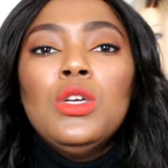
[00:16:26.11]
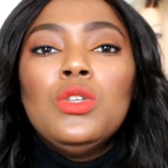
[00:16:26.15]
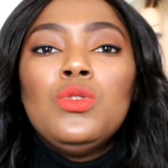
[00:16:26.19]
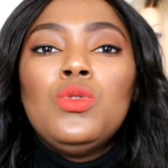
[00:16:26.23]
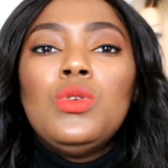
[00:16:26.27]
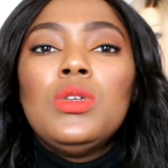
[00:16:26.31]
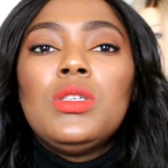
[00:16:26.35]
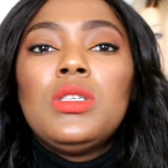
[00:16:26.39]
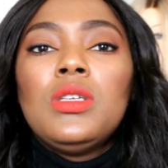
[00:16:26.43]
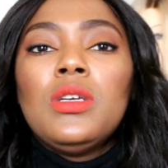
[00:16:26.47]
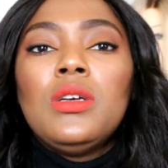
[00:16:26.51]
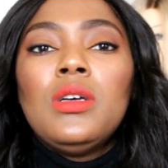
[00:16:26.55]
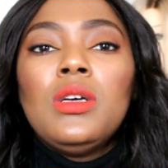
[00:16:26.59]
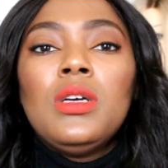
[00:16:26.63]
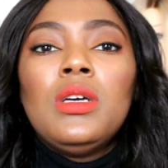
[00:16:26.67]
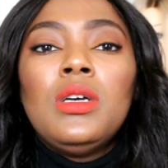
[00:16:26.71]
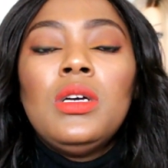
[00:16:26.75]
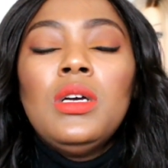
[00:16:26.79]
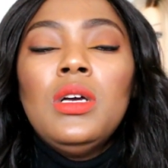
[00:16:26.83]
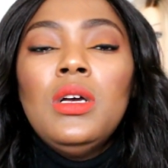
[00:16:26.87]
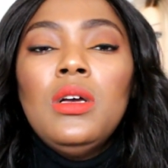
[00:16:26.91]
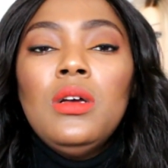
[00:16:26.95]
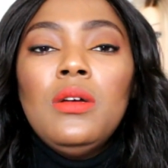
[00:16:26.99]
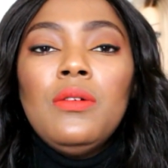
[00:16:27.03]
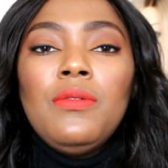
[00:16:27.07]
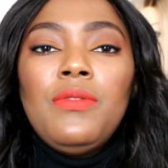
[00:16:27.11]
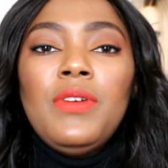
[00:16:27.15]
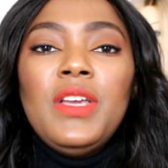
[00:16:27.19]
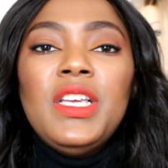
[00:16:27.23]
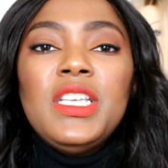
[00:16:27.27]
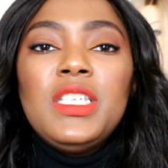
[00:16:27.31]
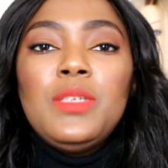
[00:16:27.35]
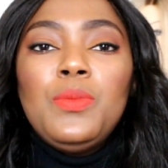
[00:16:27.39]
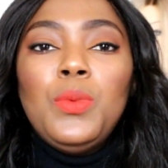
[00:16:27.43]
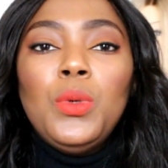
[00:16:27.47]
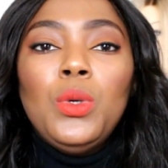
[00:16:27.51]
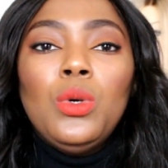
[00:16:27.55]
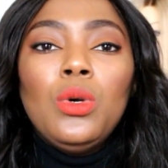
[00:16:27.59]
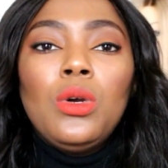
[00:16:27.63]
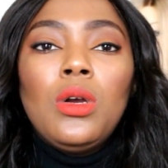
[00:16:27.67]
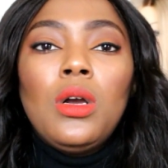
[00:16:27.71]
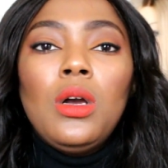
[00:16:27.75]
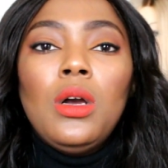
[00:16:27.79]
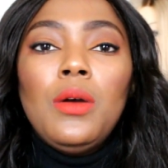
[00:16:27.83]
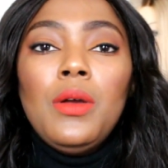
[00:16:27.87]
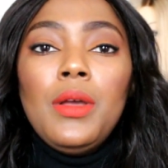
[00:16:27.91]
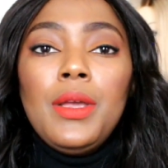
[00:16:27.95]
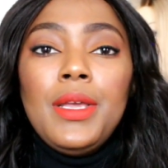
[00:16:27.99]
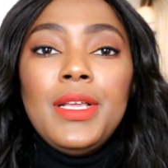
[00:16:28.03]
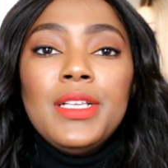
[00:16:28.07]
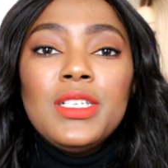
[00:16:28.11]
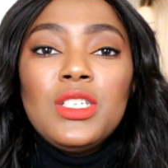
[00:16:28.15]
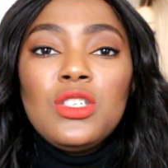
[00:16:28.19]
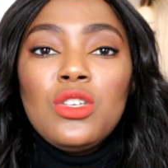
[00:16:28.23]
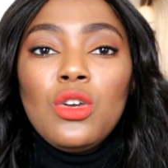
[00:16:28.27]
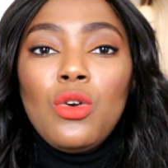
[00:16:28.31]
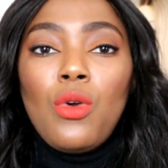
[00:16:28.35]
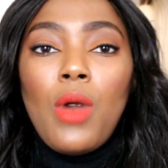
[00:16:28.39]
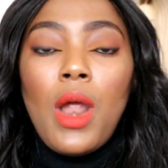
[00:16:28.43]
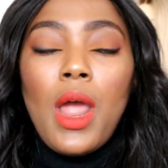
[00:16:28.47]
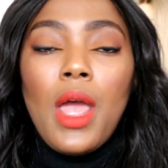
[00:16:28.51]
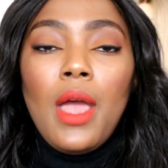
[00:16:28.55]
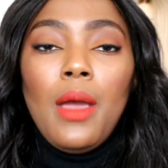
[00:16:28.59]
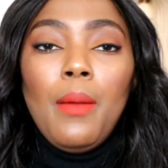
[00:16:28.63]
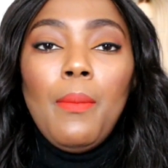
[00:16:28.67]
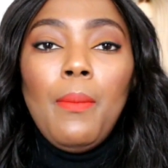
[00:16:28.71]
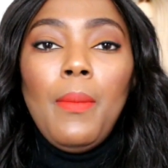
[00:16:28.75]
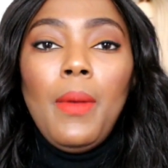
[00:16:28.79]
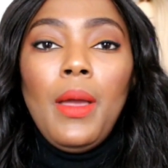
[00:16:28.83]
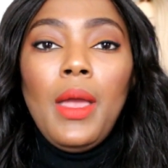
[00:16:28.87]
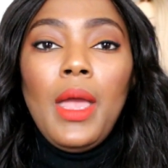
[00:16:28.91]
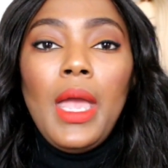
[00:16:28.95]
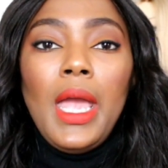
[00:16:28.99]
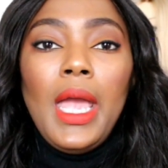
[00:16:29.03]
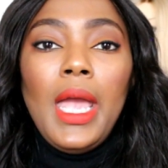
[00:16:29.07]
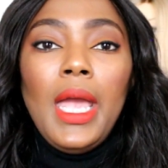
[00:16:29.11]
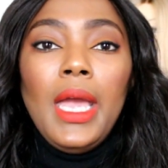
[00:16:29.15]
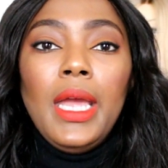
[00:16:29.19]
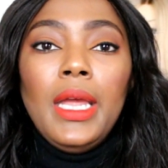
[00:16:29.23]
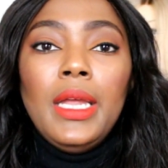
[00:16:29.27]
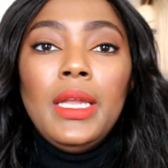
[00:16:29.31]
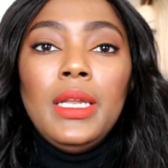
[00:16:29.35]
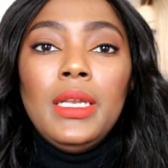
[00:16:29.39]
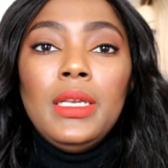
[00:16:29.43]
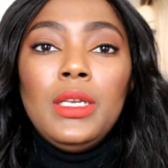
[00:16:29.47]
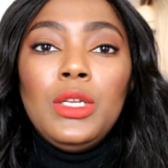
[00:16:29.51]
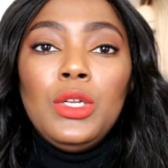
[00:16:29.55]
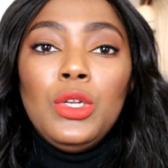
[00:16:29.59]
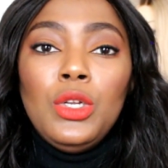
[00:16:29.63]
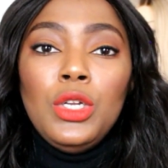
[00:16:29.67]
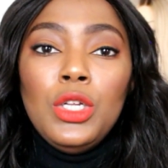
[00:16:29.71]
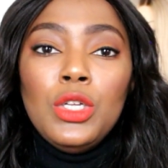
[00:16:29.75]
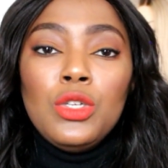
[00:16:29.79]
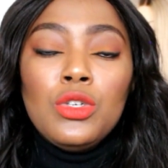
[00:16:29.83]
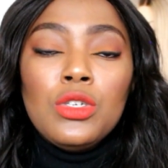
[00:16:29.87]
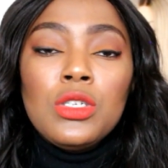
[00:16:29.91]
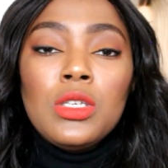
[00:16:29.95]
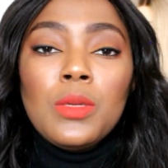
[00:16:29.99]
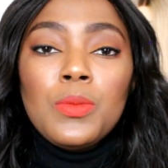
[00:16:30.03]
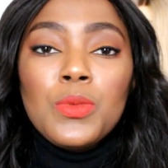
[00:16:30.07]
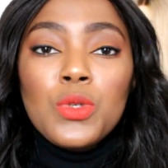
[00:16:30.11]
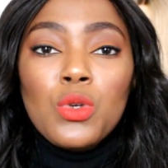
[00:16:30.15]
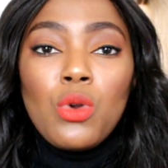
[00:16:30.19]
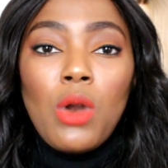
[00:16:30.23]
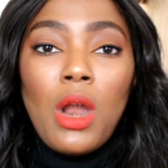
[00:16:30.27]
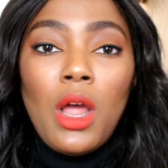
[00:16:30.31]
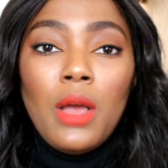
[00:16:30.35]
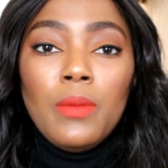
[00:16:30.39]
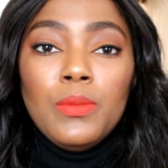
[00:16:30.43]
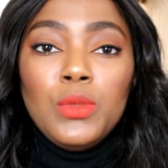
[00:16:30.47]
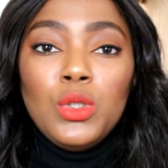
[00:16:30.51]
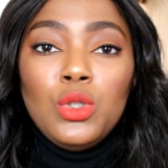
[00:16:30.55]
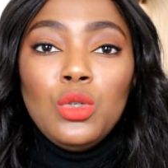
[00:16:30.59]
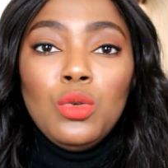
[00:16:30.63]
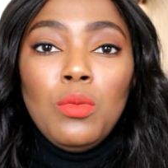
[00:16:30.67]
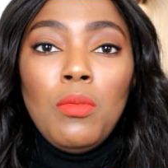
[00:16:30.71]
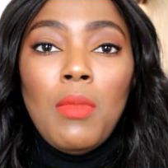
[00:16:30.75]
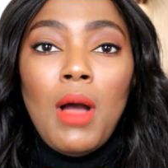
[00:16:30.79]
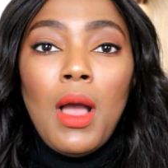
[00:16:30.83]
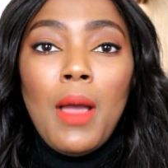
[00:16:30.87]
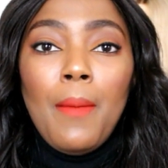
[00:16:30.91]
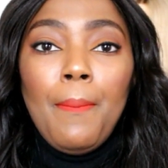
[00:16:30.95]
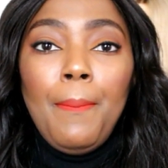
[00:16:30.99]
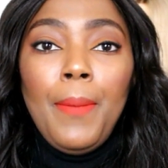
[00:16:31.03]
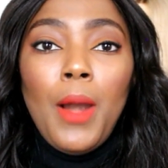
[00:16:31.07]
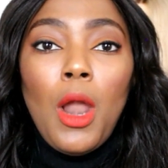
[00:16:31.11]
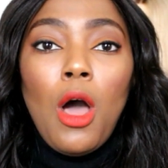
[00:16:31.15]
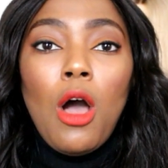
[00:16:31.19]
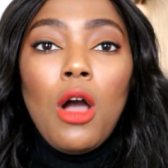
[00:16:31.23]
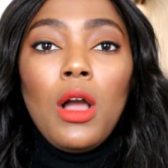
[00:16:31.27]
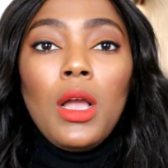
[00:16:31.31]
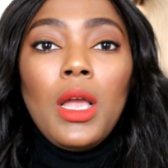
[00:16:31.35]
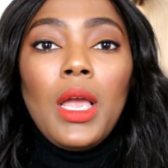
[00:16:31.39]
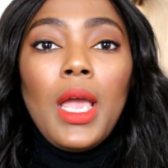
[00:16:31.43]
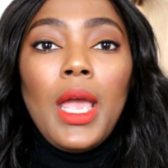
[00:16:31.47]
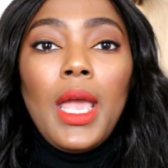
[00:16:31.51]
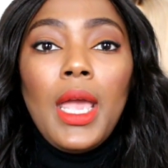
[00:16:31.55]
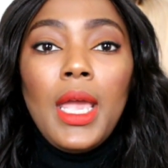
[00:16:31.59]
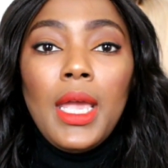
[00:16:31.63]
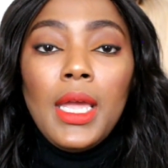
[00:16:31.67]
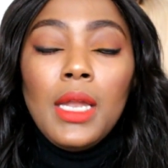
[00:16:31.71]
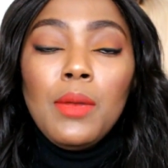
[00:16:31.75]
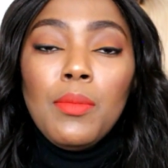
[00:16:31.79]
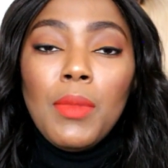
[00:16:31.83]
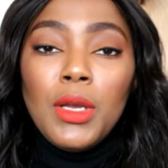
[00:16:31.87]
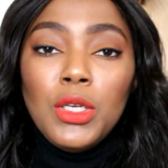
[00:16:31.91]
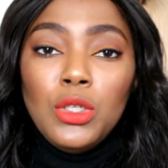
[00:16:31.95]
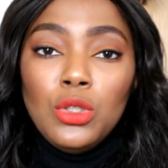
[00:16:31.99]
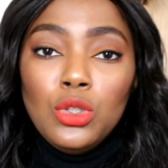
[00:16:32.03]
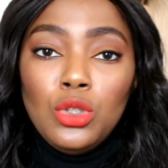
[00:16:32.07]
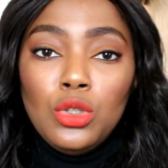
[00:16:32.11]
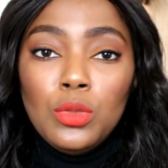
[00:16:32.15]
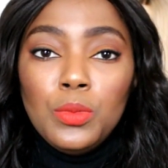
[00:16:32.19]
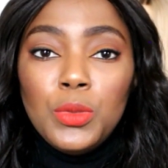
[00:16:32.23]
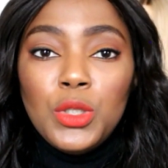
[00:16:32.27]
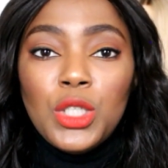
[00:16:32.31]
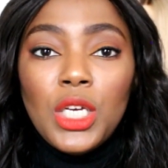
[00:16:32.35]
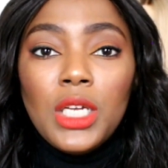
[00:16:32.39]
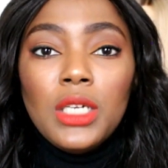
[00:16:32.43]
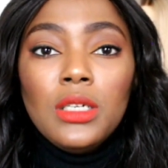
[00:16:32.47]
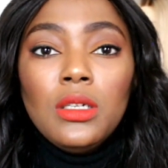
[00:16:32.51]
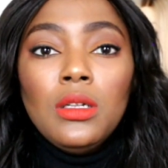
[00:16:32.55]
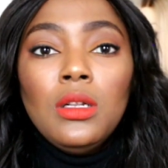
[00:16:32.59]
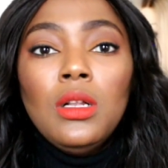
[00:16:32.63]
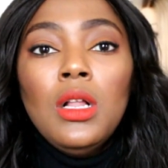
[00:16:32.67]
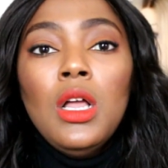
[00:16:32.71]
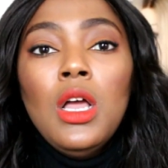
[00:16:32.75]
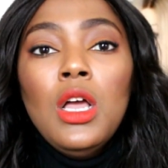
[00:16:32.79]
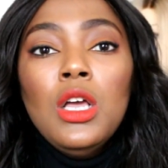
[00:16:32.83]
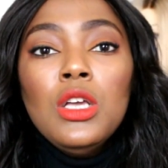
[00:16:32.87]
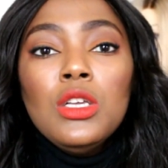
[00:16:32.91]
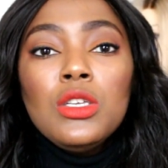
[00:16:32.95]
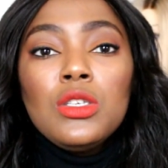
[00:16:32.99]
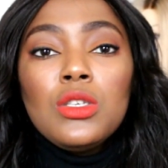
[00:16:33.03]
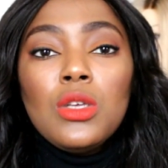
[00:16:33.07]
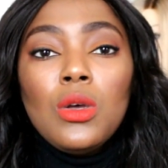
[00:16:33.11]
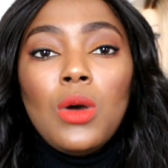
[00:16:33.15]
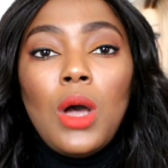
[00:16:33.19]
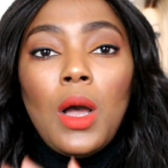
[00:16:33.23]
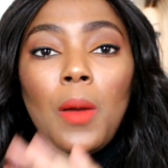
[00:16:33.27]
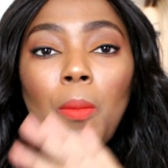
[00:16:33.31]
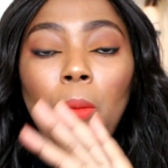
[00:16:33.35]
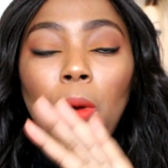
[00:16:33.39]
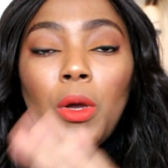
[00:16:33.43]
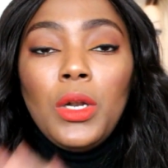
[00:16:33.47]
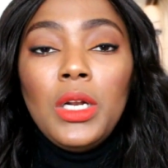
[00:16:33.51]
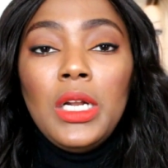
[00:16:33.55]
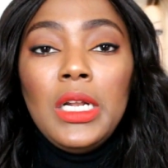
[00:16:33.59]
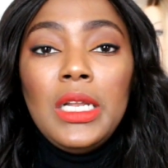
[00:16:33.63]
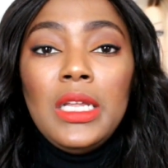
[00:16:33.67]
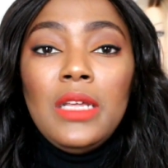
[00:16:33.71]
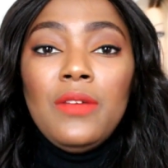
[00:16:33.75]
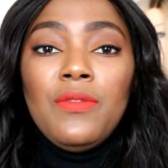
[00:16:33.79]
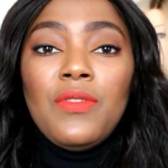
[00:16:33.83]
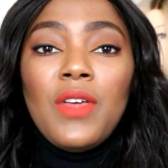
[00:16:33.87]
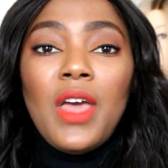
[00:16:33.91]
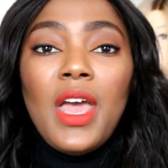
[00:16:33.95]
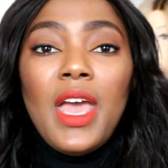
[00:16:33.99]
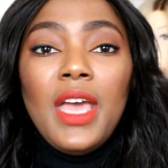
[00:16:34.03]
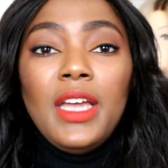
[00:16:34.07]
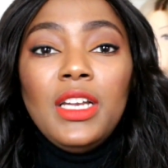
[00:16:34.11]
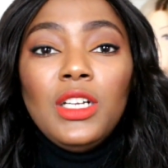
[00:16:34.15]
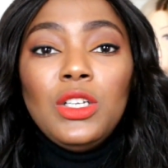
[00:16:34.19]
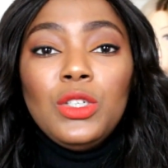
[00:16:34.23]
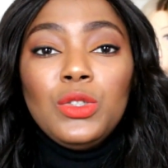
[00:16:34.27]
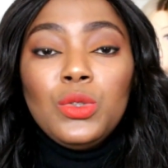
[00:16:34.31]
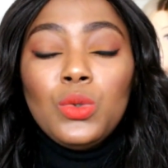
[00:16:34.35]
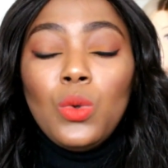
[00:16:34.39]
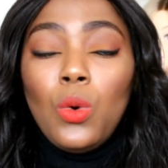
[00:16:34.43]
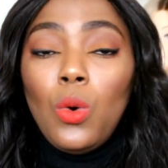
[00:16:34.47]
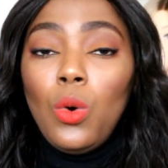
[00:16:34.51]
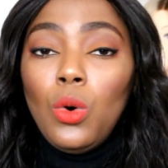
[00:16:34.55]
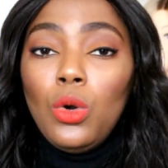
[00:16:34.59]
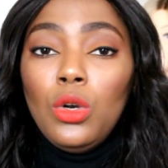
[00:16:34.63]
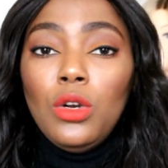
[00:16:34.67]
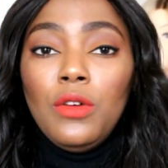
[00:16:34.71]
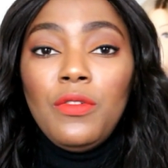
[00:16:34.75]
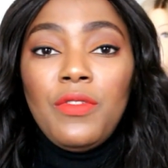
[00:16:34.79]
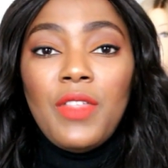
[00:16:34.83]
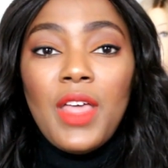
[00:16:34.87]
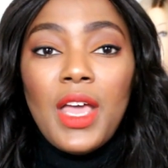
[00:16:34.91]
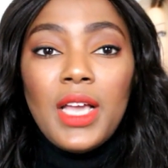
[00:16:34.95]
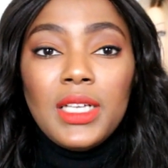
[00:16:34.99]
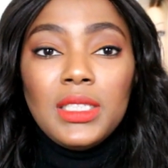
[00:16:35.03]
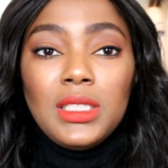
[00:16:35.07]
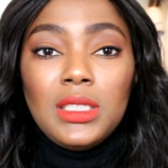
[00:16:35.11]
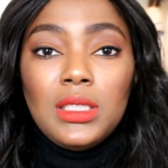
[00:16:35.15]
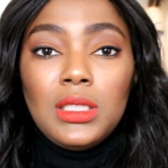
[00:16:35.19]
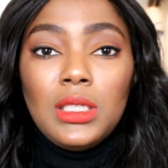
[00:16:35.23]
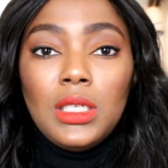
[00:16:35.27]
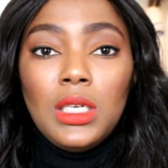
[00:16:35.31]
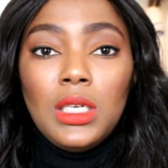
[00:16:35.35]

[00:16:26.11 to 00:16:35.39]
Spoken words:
Twitter, Facebook, Instagram, and you need to subscribe to my blog and my YouTube channel. So I'm going to leave the handle to all of that